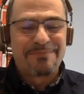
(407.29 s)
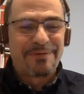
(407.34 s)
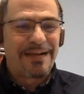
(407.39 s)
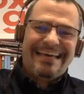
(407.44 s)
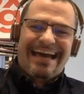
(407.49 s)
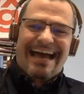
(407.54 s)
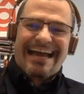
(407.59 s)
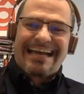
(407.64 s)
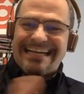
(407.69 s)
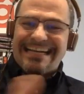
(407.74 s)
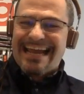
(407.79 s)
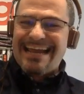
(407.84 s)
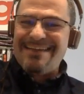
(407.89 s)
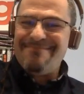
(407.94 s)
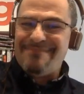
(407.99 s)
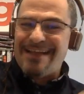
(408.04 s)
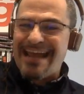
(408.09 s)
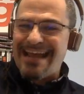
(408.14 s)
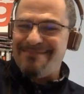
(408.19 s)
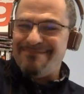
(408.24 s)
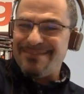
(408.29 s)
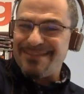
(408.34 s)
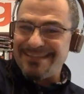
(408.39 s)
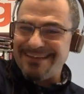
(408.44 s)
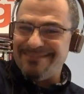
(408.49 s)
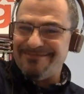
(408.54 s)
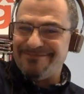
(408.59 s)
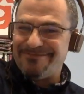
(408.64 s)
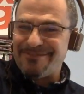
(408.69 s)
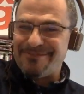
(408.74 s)
but I can name names
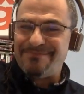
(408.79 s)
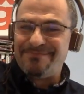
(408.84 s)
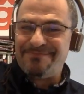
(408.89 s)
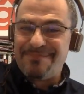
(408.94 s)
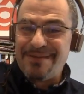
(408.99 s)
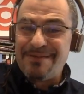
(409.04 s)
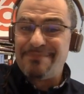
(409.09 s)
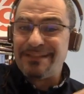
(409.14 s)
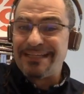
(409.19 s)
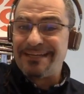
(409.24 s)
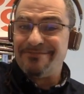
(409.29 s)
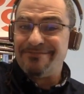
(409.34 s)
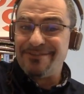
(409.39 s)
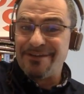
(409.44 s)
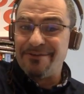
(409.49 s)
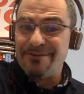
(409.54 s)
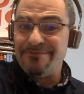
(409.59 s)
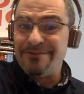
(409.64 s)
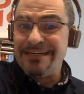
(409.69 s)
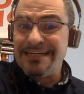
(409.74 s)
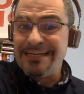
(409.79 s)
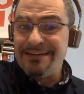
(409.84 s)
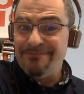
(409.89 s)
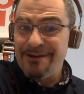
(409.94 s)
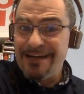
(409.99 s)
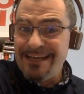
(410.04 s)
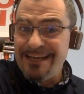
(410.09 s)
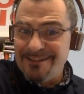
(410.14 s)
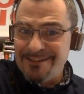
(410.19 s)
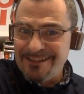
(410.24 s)
for people that have done it really
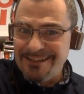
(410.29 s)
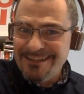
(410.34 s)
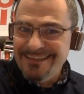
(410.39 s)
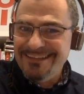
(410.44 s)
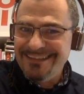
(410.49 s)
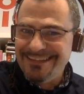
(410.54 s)
well.